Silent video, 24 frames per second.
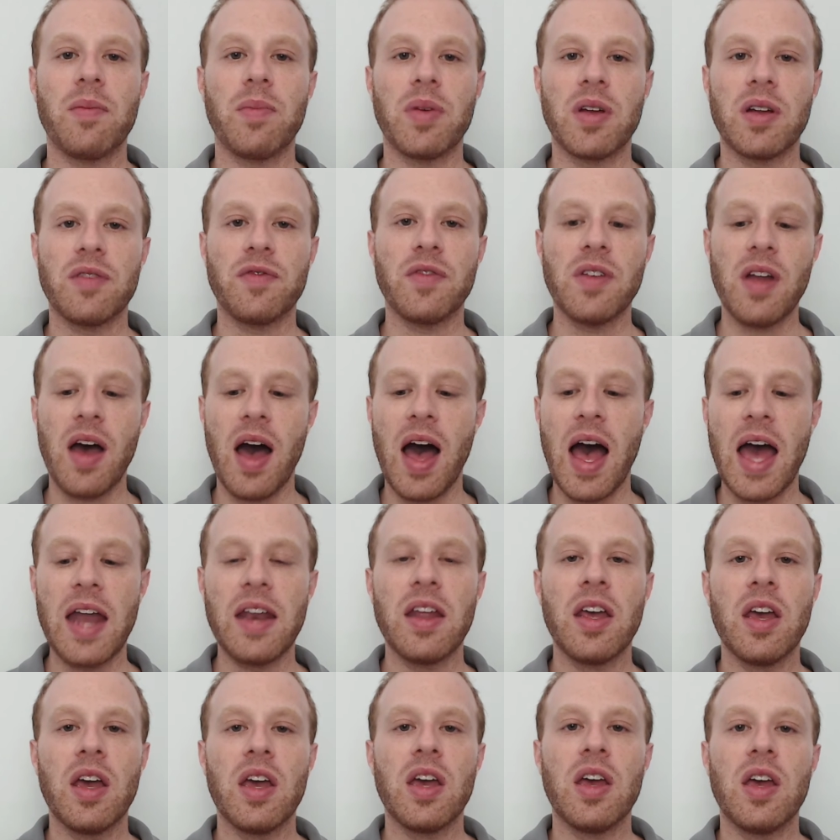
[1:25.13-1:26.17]
But if not,
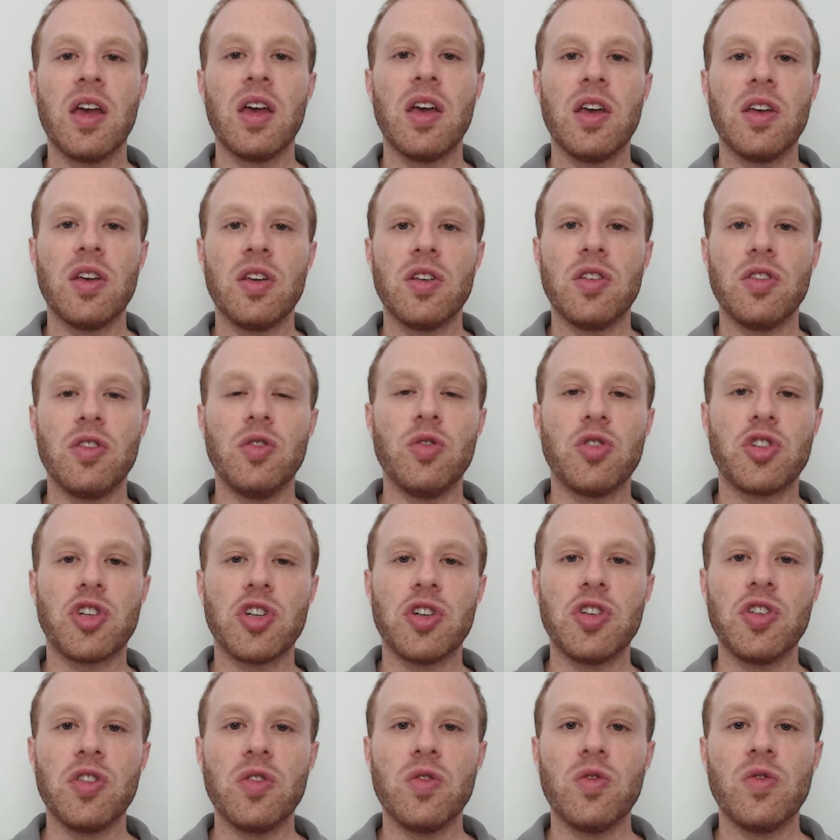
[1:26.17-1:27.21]
you
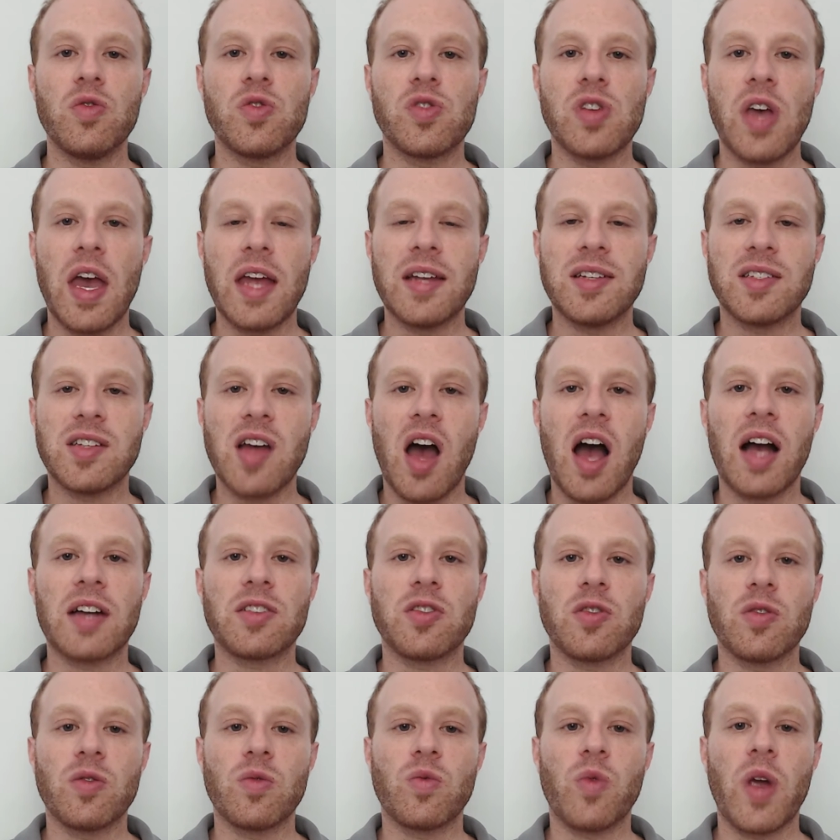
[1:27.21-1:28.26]
should use a
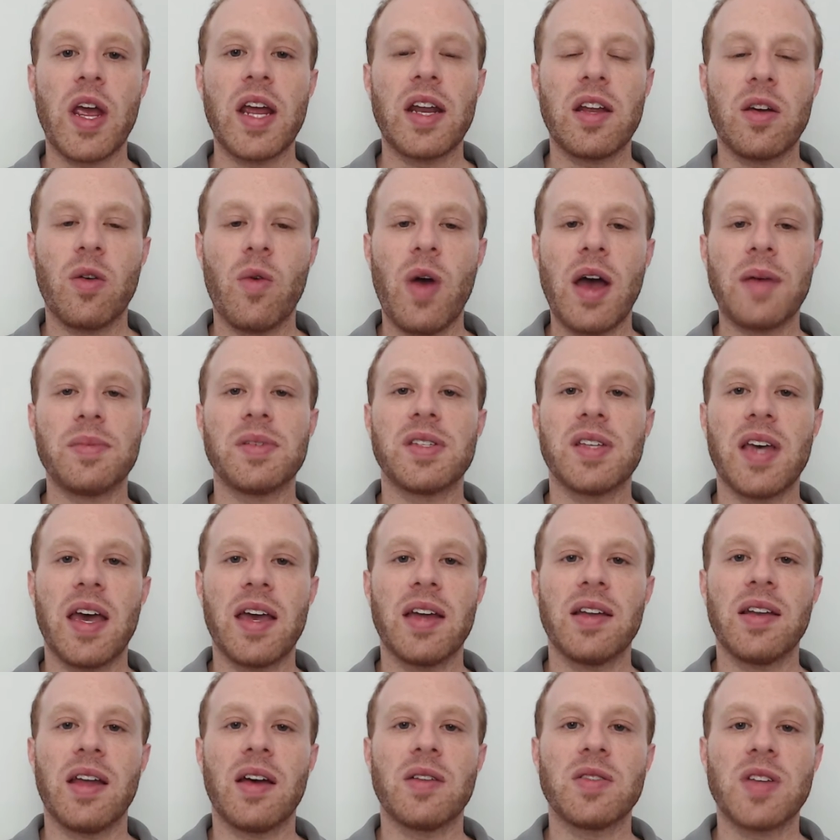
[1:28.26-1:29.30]
doctor rating
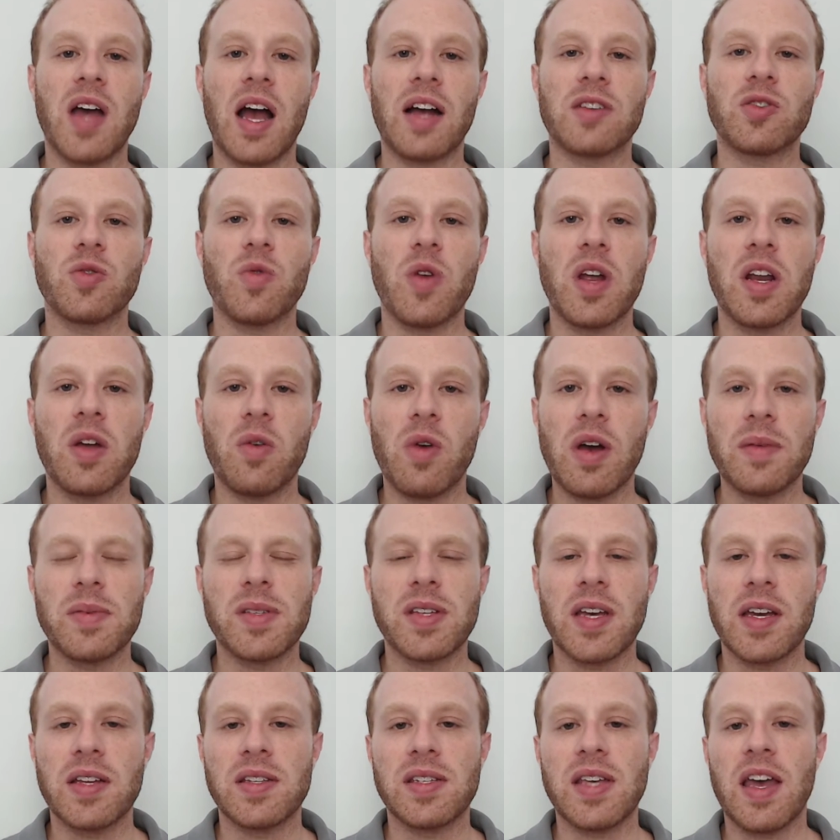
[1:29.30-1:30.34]
website. Now, doctor rating
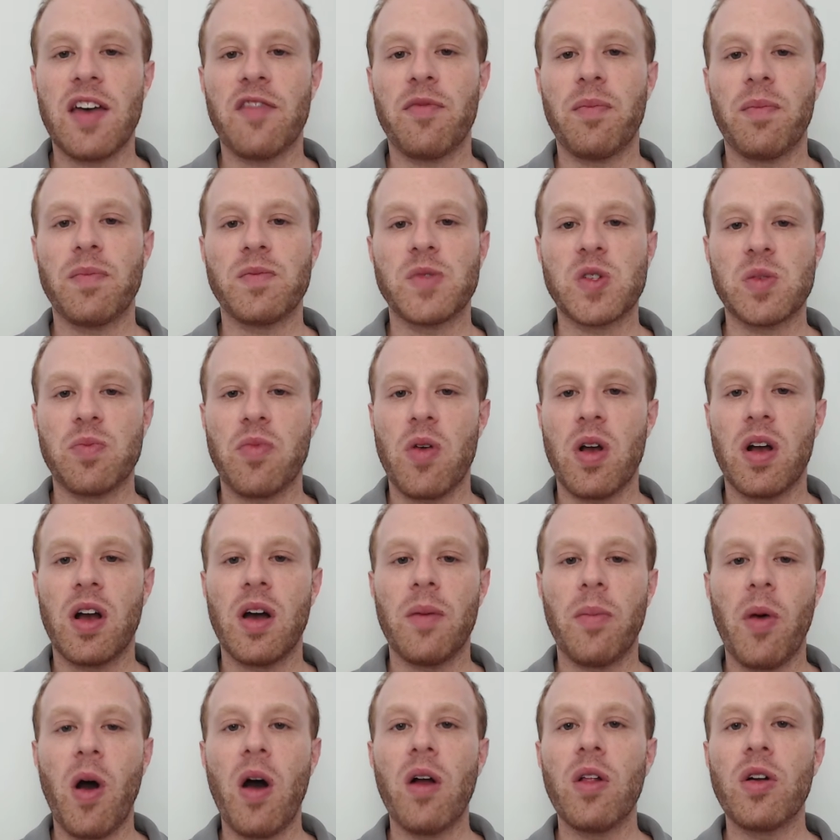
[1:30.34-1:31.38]
websites have sprung
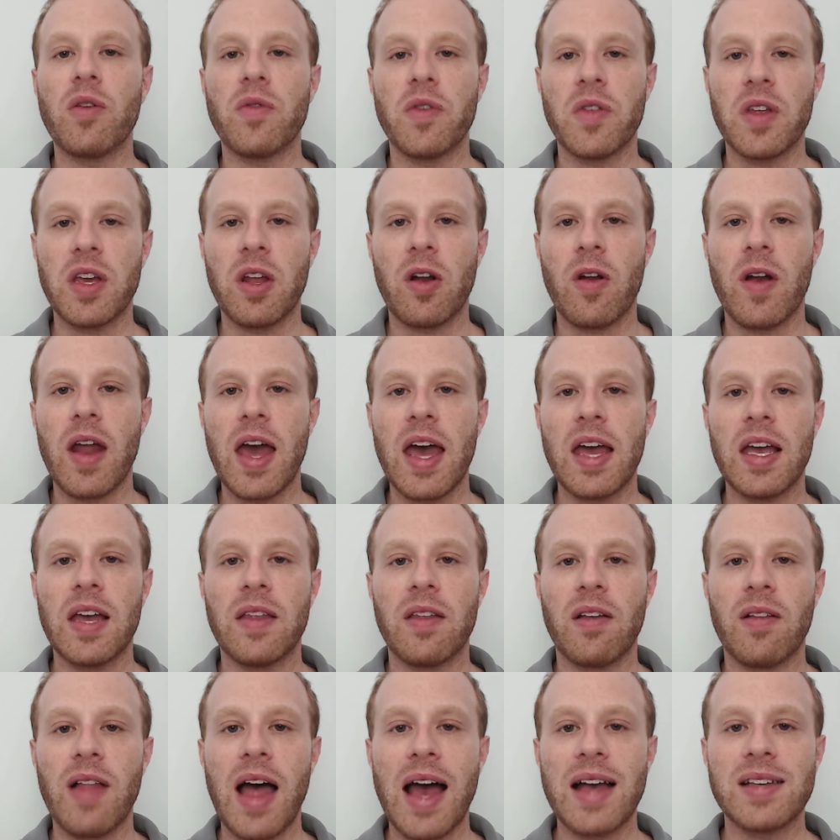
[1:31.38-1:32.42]
up all over the internet in
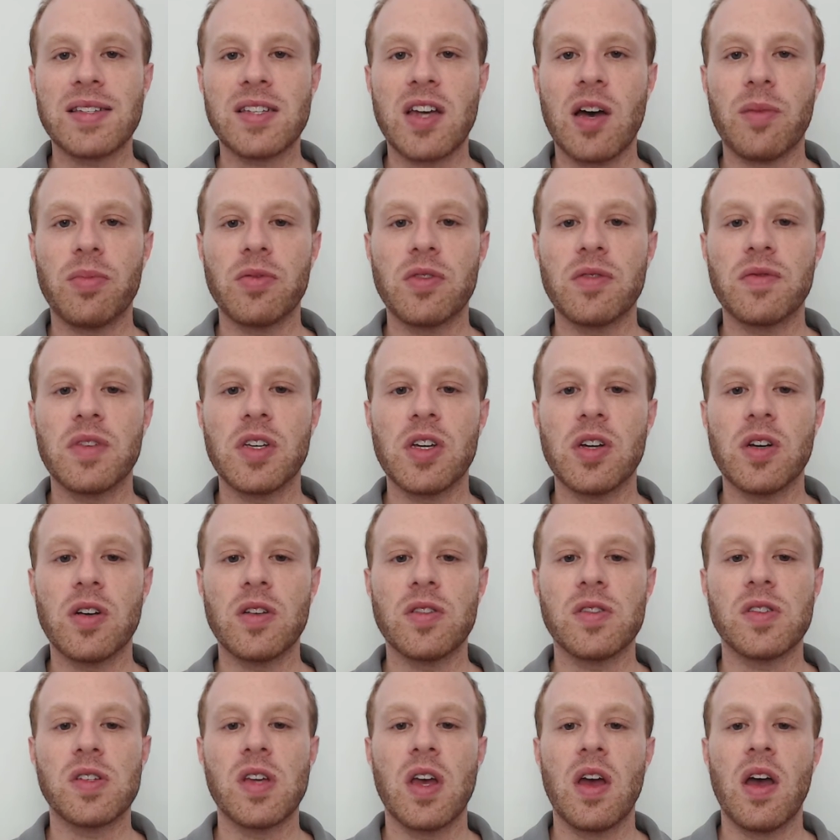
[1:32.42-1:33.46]
the last couple of
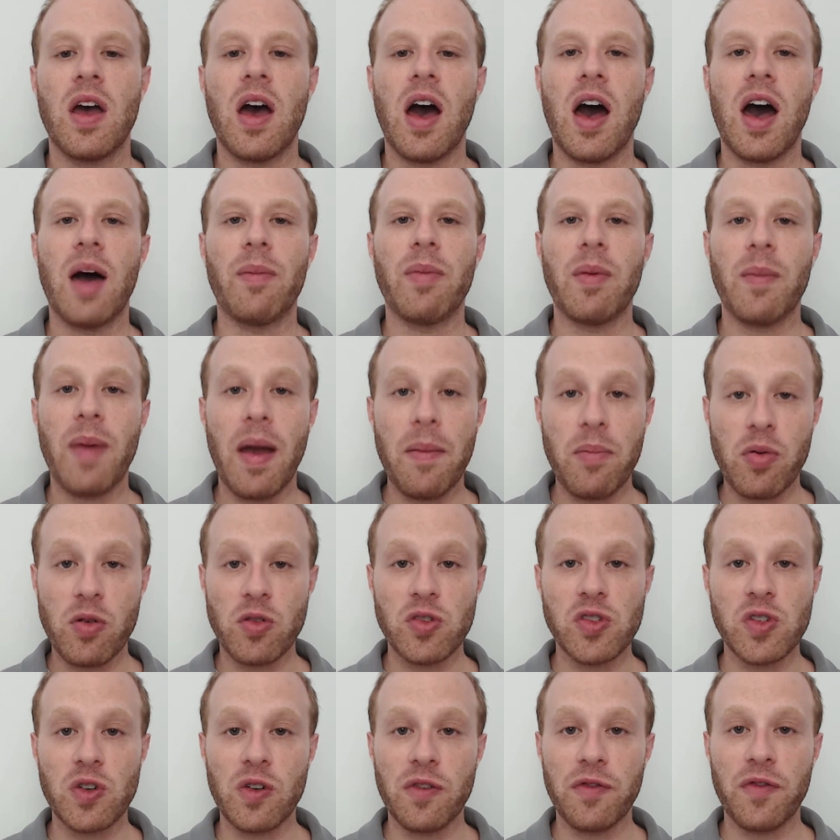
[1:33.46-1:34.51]
years, but my
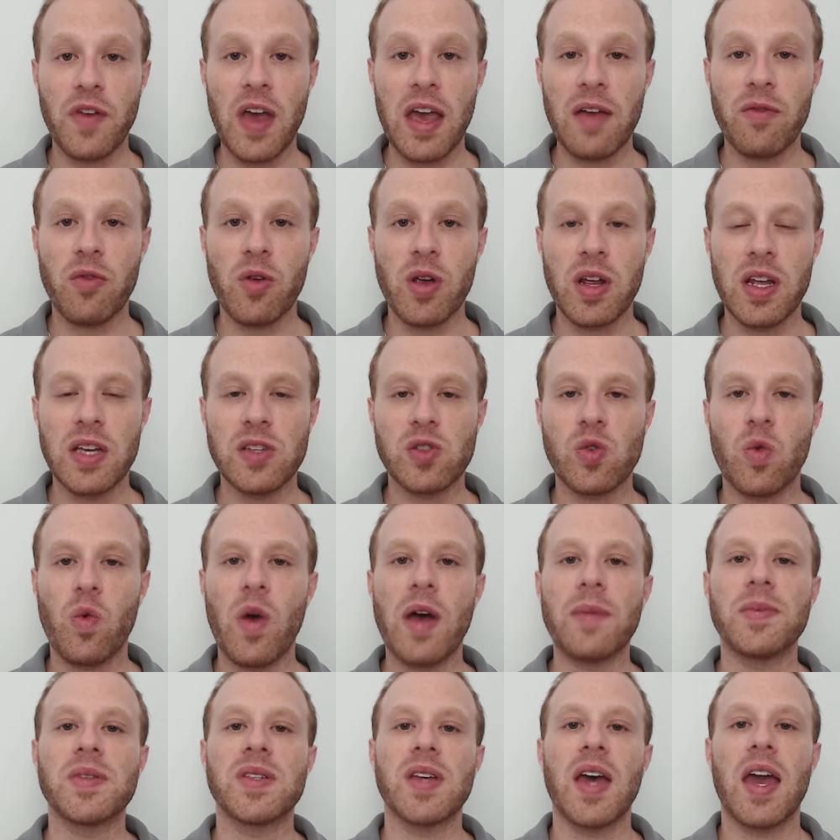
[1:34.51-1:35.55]
personal favorite is a
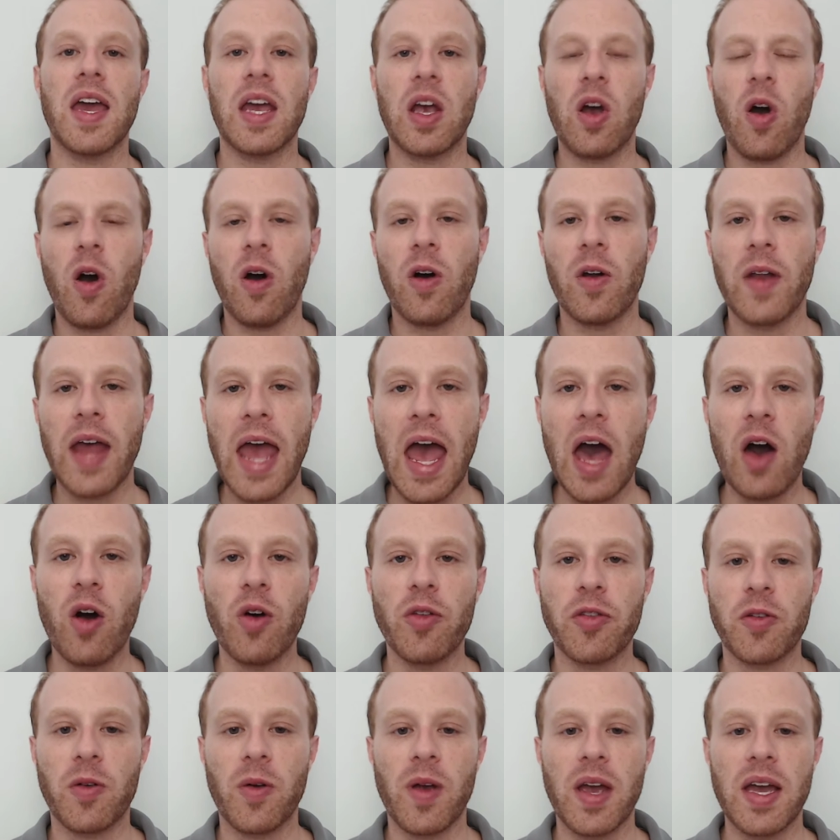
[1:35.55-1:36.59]
website called
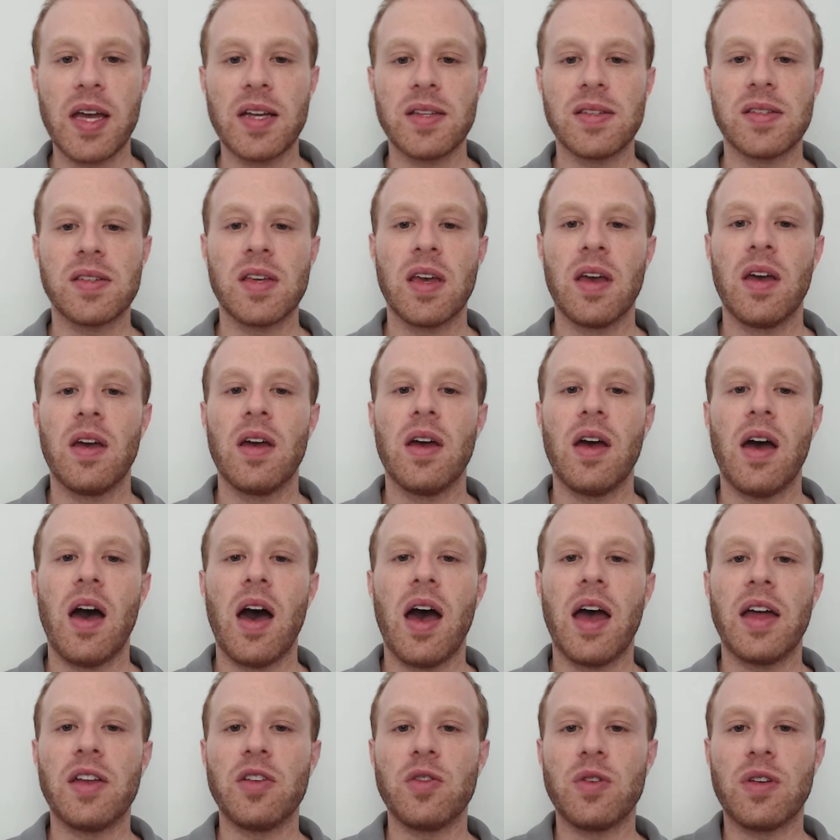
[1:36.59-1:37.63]
HealthGrades,
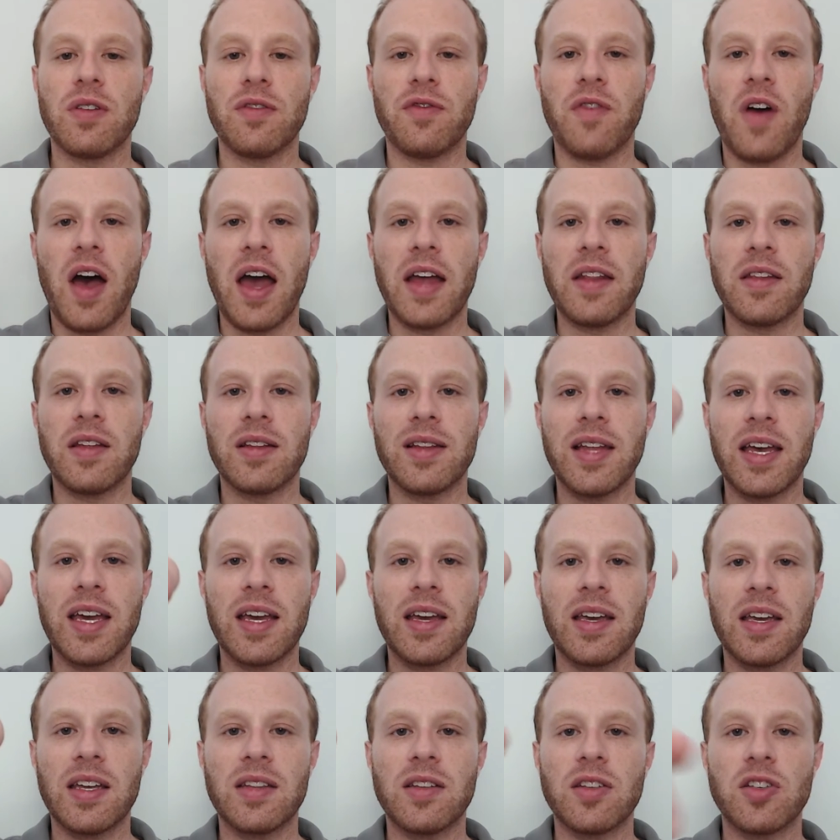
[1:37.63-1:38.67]
and you can find the
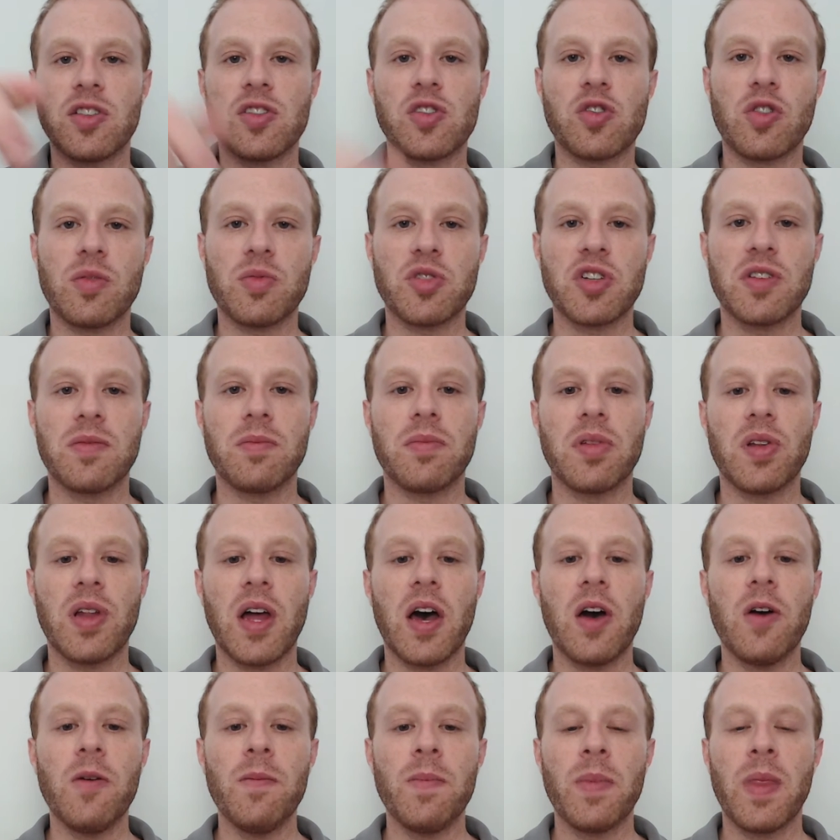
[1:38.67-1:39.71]
link in the description
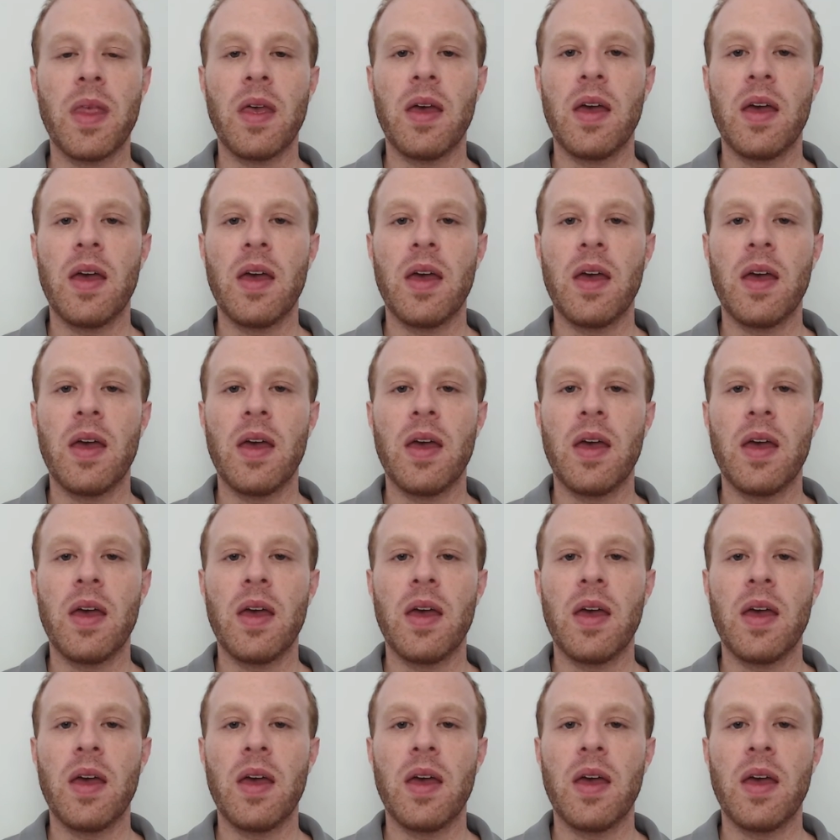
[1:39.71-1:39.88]
below.